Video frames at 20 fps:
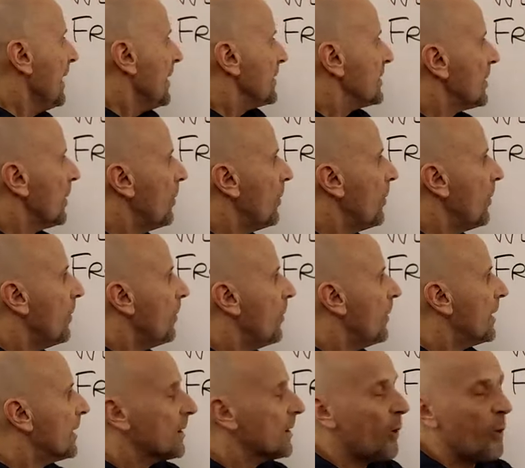so
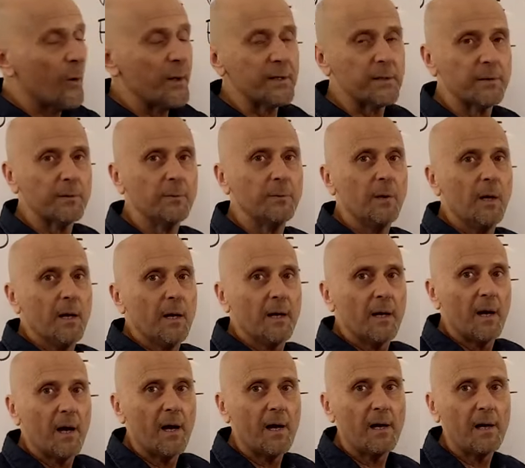we're going to
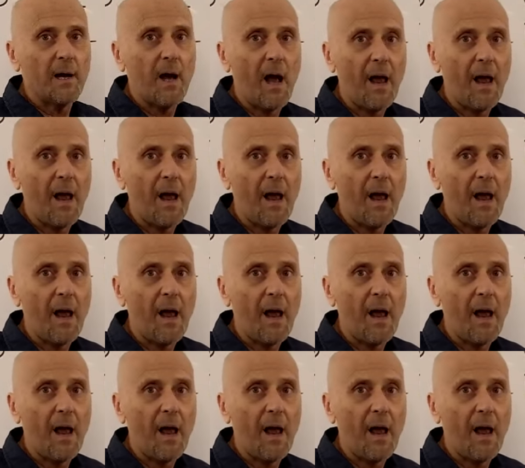uh,